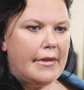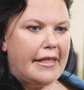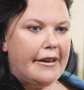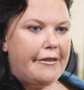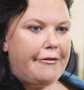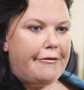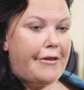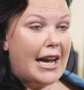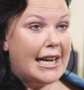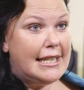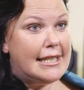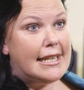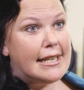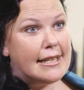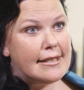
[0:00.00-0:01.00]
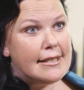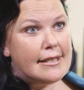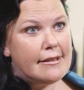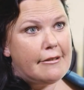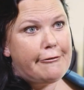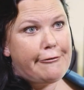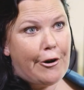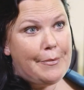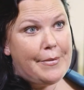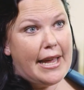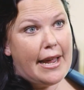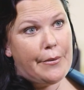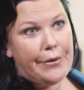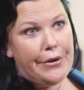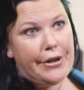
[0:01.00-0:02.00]
The findings from
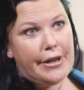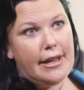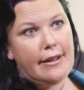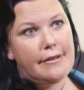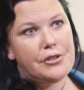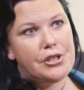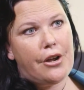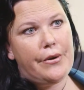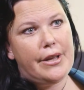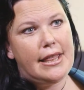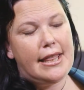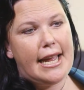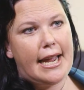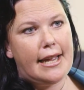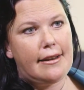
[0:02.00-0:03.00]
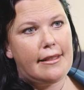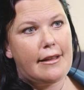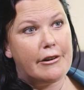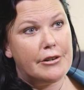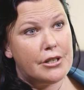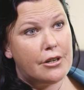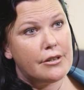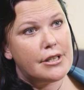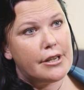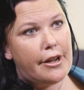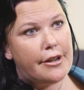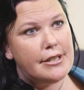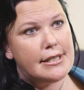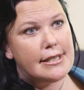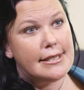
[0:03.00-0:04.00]
that work have shown that
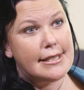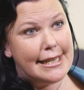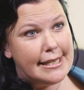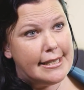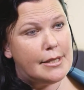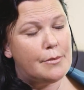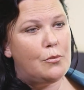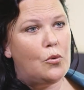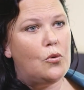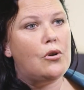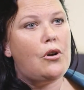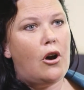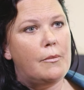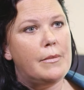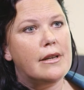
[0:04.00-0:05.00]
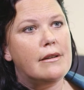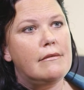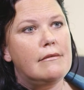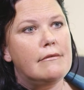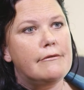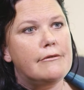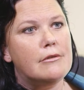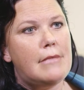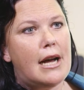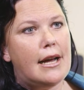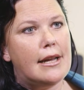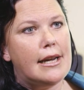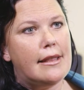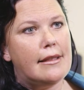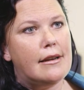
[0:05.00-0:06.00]
thyrotoxicosis is more common for
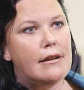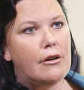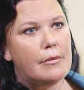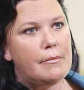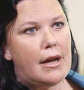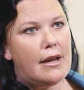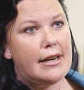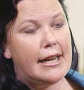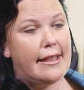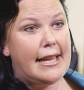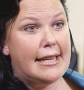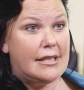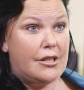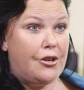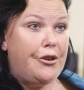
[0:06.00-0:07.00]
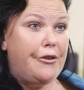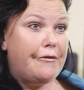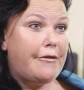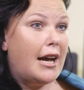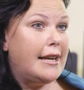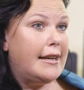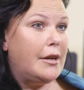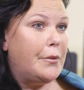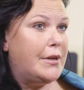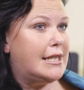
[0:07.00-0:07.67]
Māori than non-Māori, and that's a new finding.